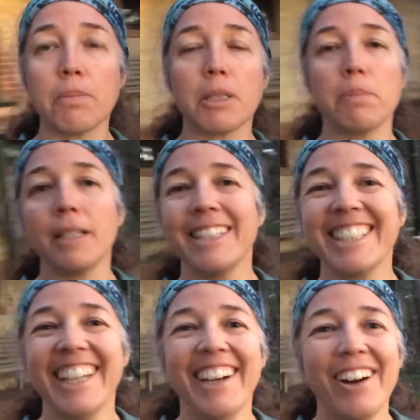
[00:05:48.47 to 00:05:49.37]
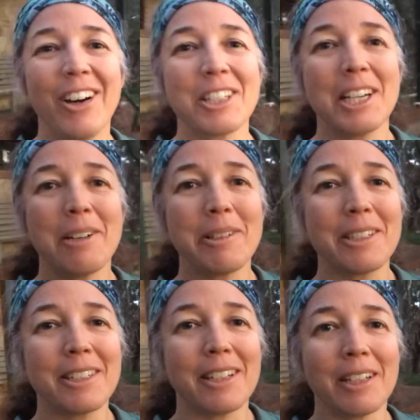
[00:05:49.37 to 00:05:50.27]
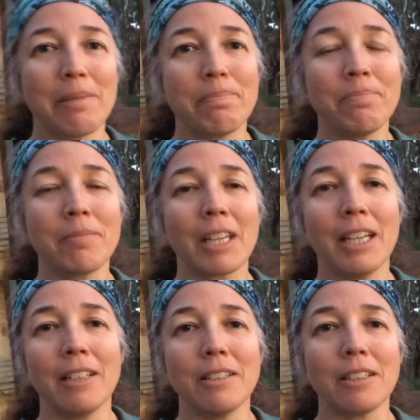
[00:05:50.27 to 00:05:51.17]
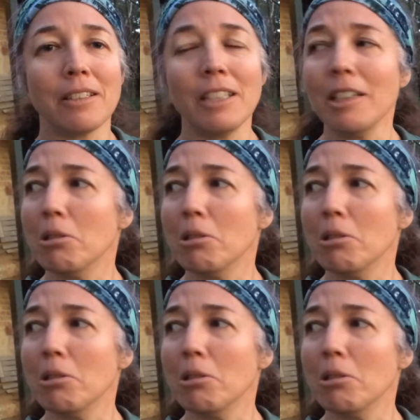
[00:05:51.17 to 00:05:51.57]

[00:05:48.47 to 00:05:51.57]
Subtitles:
which means hot showers and yeah,